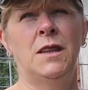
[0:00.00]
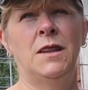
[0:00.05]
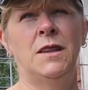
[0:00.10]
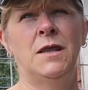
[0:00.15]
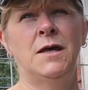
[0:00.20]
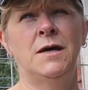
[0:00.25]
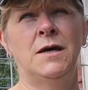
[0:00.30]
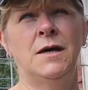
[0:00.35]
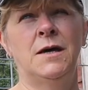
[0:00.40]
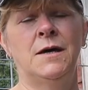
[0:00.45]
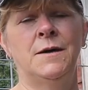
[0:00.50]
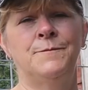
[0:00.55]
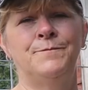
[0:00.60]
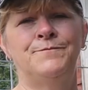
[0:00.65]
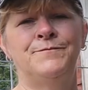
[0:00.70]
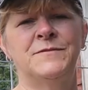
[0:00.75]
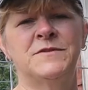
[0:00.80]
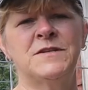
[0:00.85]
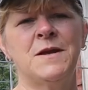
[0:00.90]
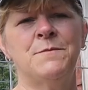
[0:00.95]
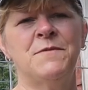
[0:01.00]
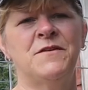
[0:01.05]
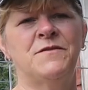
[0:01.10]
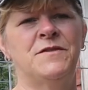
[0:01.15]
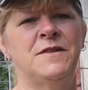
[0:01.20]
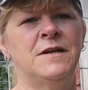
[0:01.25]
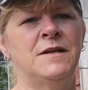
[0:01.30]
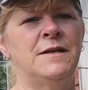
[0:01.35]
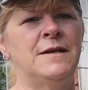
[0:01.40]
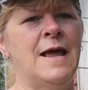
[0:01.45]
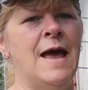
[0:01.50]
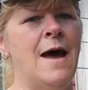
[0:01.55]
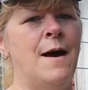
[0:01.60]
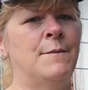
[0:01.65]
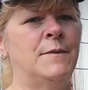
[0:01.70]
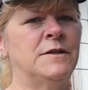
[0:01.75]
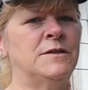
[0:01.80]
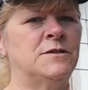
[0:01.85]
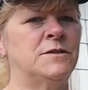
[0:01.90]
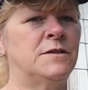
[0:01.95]
the some of the
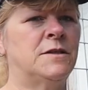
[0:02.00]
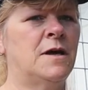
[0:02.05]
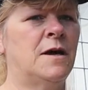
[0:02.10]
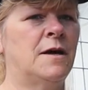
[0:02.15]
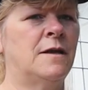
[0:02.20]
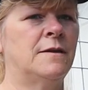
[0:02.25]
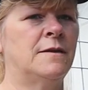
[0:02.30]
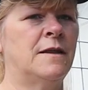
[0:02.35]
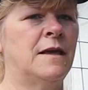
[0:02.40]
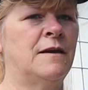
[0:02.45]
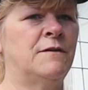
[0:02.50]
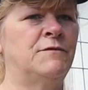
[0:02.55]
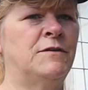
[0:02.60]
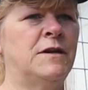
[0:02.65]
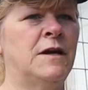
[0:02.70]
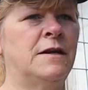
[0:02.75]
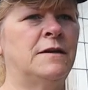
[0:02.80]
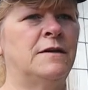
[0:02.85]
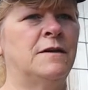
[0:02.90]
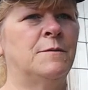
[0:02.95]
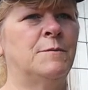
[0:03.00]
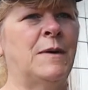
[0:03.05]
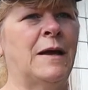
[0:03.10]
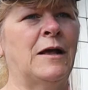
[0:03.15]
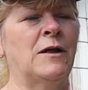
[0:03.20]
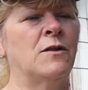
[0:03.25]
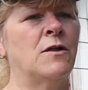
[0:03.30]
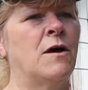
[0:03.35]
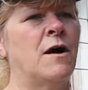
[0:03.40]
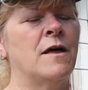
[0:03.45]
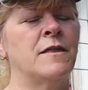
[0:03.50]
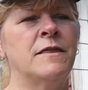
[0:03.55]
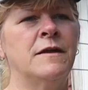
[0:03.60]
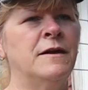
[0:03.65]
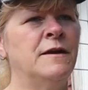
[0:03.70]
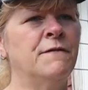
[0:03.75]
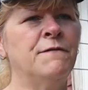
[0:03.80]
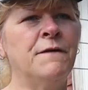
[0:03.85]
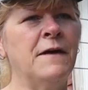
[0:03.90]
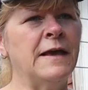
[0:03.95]
damage that they've done to my cloth.
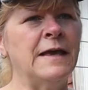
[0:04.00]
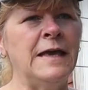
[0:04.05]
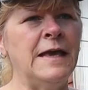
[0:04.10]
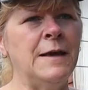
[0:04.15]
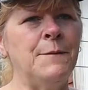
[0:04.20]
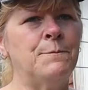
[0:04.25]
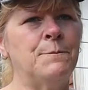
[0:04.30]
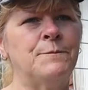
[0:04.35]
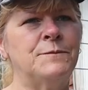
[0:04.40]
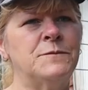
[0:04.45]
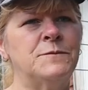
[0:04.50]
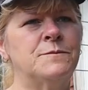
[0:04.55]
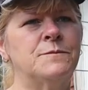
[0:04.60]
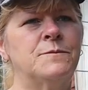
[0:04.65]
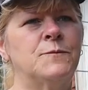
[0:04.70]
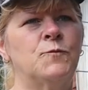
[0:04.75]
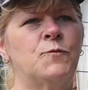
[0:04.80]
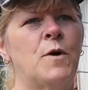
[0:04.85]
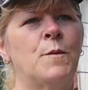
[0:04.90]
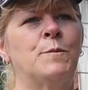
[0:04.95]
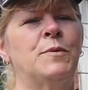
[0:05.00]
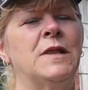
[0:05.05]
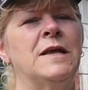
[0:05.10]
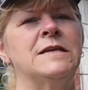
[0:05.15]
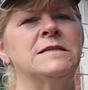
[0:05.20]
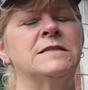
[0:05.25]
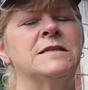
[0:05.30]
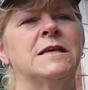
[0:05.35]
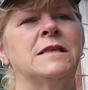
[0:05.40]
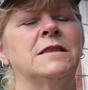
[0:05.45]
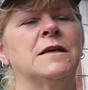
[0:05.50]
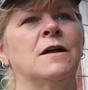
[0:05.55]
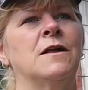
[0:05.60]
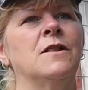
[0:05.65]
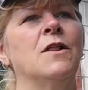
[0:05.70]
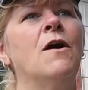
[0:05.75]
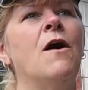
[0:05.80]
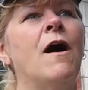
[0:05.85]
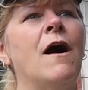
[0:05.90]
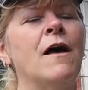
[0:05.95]
And if I keep replacing the
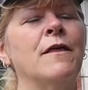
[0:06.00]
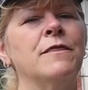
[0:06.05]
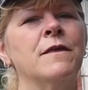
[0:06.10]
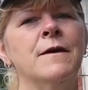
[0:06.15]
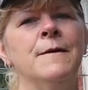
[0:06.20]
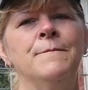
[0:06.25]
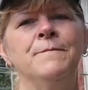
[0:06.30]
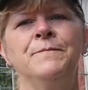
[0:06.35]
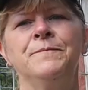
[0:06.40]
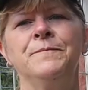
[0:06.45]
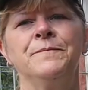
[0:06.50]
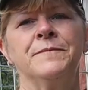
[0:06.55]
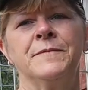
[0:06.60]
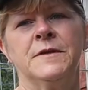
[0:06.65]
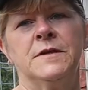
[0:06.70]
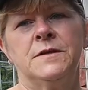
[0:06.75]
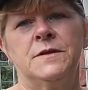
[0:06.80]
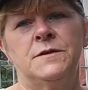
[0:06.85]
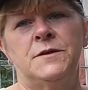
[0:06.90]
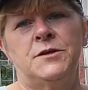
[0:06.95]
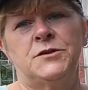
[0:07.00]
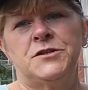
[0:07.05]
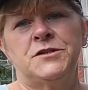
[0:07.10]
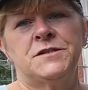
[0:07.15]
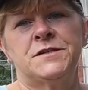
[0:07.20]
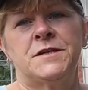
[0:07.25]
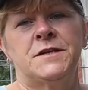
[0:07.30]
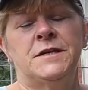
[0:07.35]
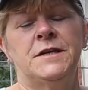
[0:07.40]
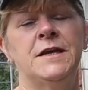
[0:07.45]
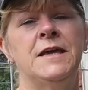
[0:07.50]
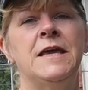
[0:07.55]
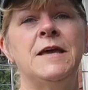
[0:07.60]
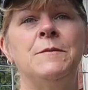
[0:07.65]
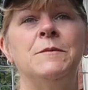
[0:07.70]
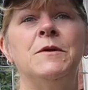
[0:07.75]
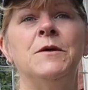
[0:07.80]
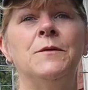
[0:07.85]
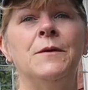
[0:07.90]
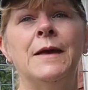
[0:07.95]
cloth, they're just going to
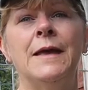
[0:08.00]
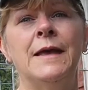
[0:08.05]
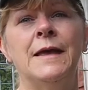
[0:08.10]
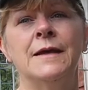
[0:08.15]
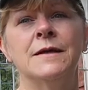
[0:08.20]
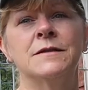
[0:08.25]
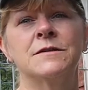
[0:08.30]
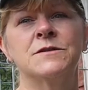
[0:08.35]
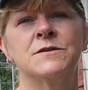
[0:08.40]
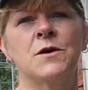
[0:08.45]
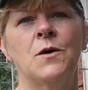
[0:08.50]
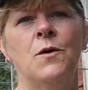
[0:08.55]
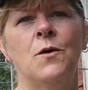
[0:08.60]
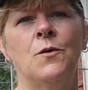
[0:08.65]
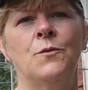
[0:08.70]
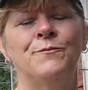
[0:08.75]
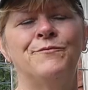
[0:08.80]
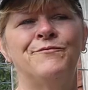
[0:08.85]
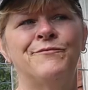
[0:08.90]
keep doing it. So